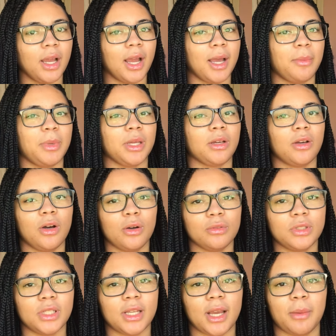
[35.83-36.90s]
I've been
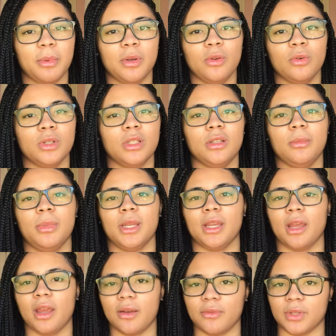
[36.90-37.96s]
coaching, I've been doing a little bit of
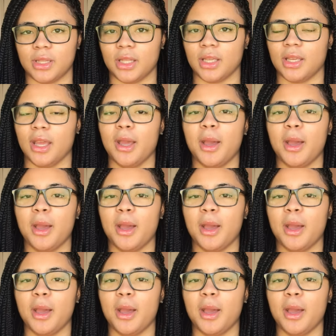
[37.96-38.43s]
everything.